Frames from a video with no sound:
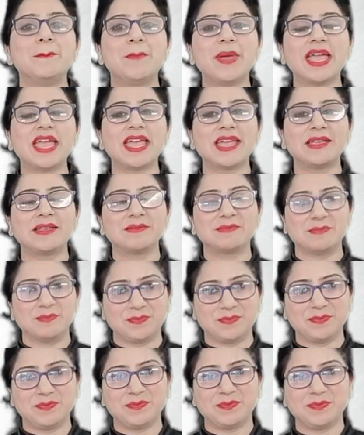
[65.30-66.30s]
B.
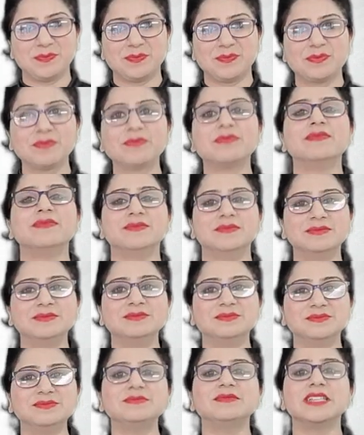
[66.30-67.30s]

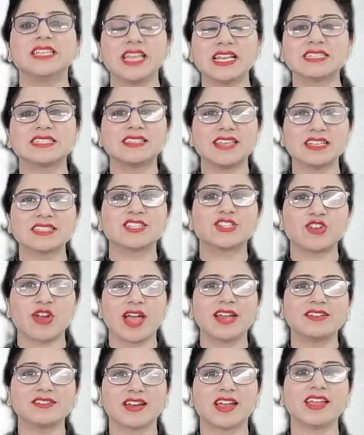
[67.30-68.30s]
Yes,
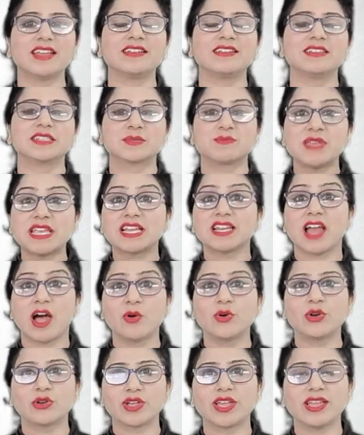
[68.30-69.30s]
try. Speak
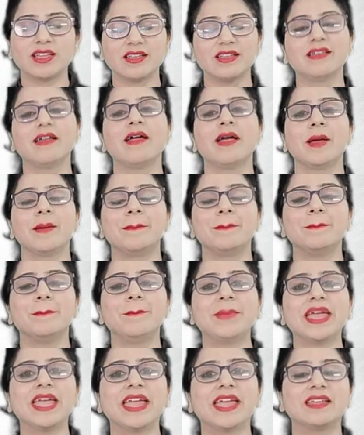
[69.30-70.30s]
loud, okay?
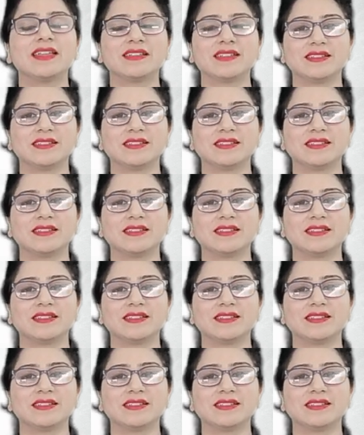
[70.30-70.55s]
B.